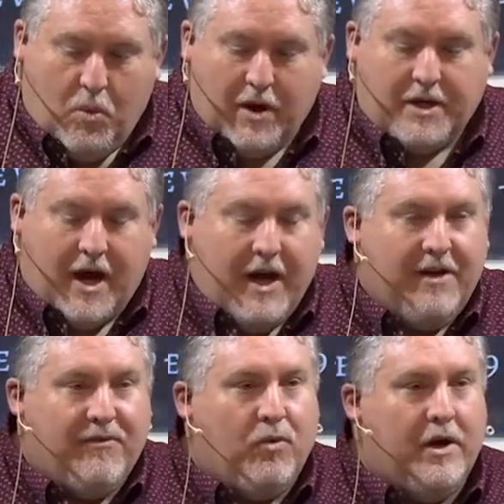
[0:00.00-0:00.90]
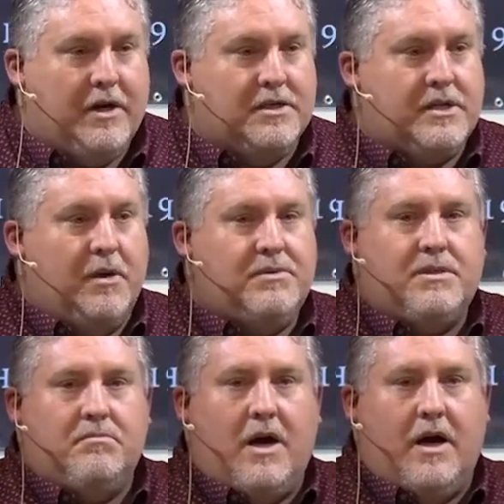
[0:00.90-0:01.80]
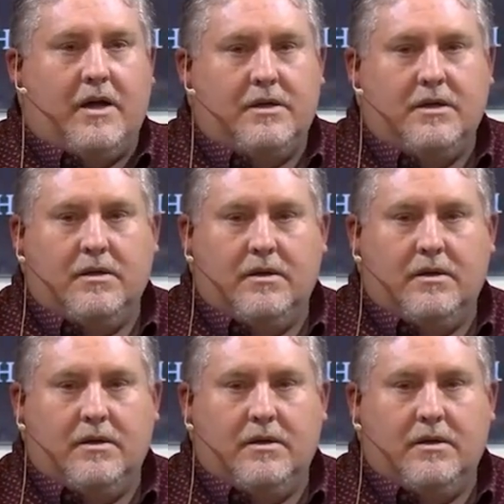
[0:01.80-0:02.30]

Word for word: What kind of oneness comes to mind?